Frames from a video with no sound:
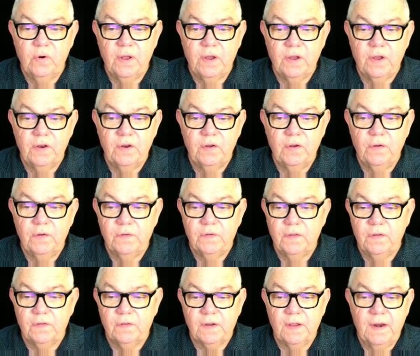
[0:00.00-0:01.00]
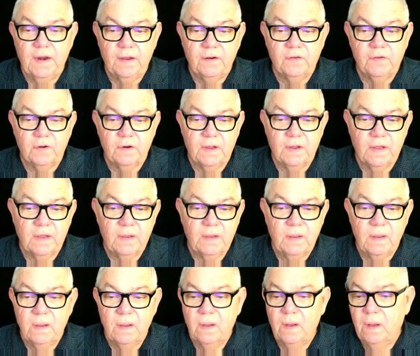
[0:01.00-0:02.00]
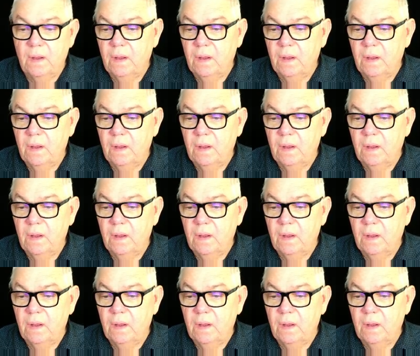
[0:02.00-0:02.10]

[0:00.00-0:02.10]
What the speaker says: or you can use this connection key.